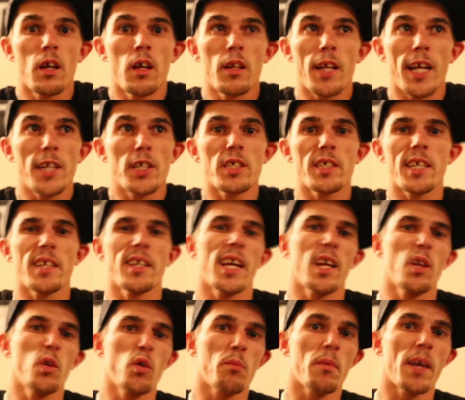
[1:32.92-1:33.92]
They just said, yeah,
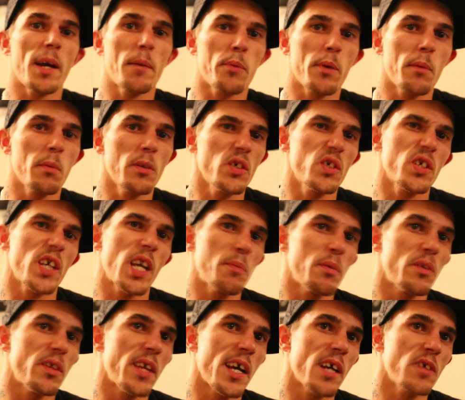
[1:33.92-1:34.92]
look, mate, probably just keep it
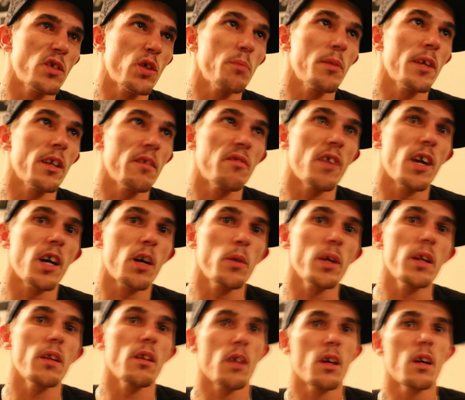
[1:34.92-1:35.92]
down. Stop being a fuckwit.
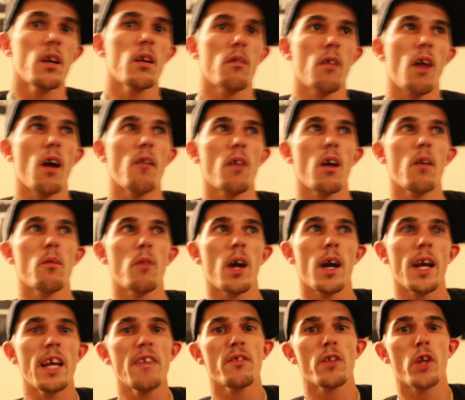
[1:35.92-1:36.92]
Rah, rah, rah.
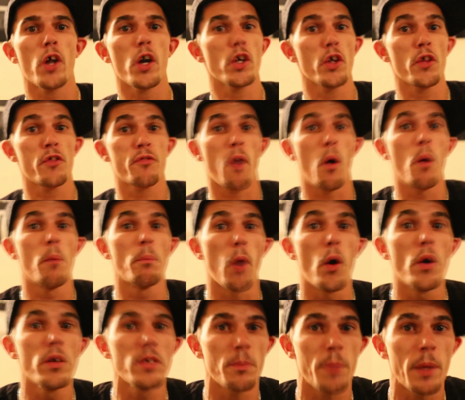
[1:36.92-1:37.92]
Even though you're throwing
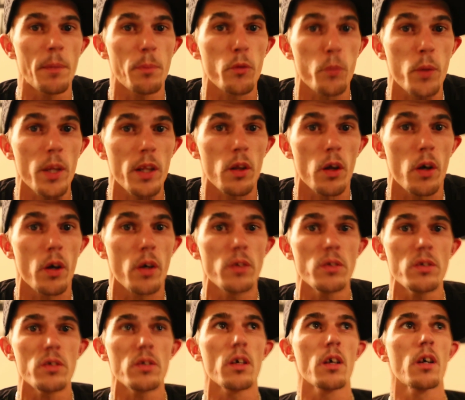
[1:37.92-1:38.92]
bones at people's
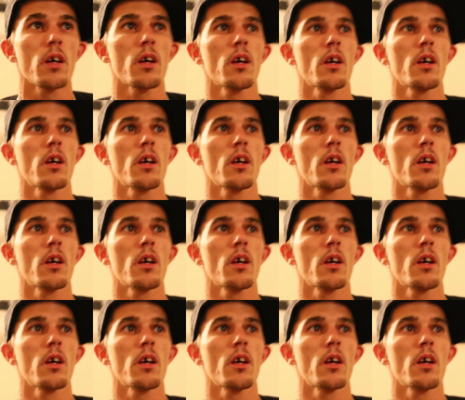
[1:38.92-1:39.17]
windows. You know